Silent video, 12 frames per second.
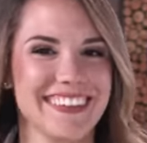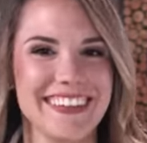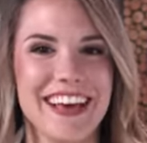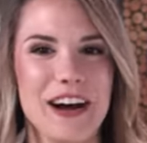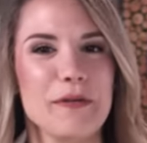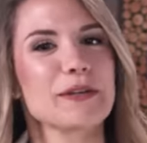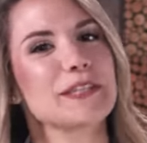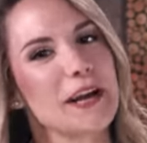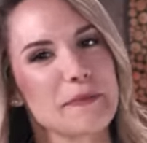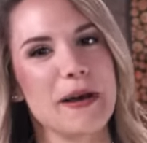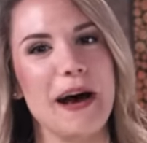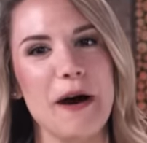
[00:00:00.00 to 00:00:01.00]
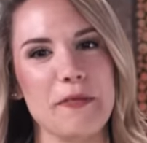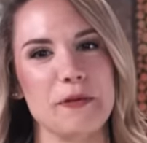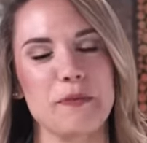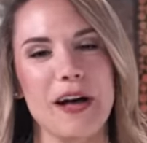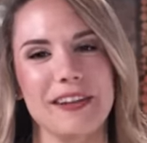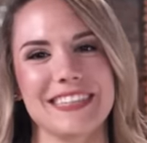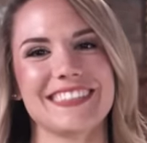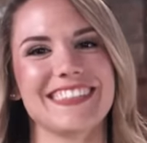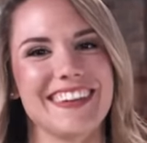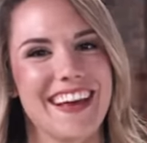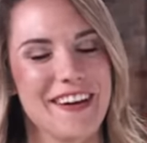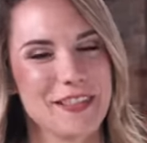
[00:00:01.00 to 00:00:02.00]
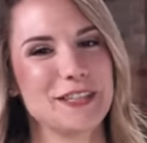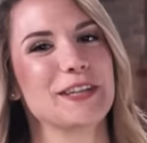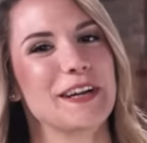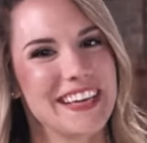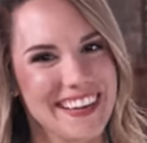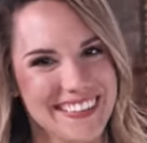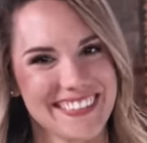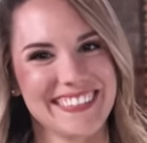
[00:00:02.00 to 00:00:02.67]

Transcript: Yeah, we're talking about health and wellness today on The Journey.